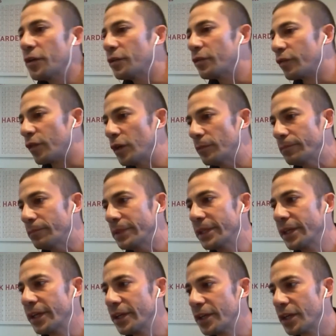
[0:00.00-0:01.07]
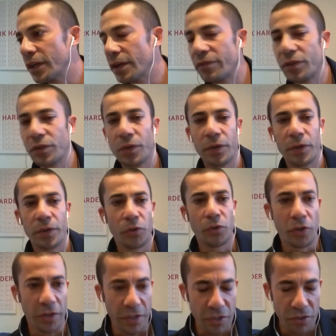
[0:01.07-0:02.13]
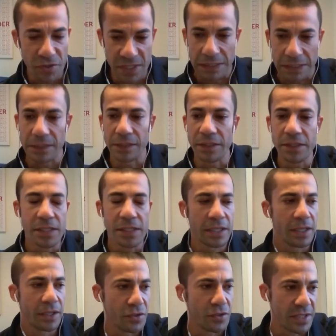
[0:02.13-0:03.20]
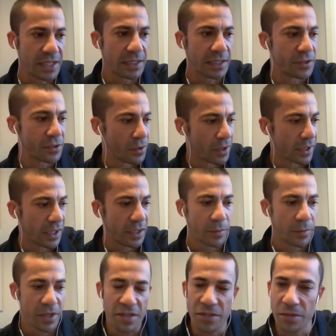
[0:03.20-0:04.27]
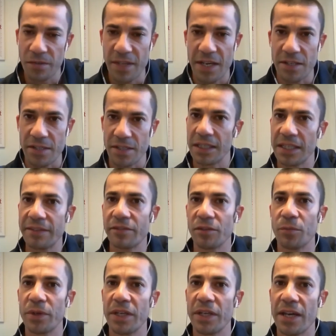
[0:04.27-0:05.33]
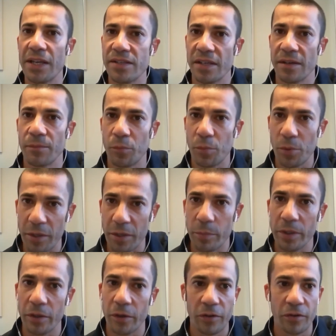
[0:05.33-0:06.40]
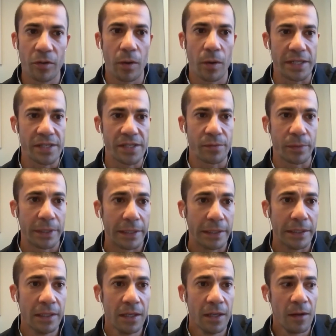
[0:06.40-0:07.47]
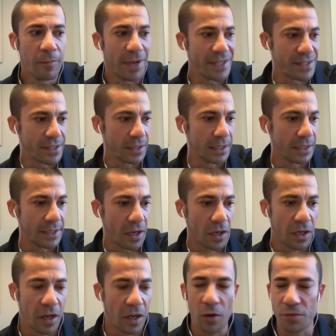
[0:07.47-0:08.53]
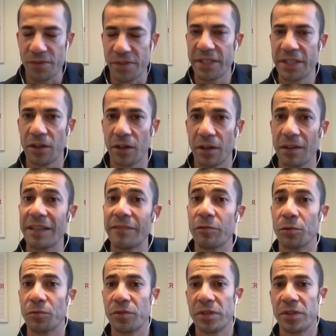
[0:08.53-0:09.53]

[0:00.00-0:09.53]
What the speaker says: from, if you're not in New Zealand, a New Zealander or a Kiwi, in 2011, we had some pretty big earthquakes where basically a whole city got leveled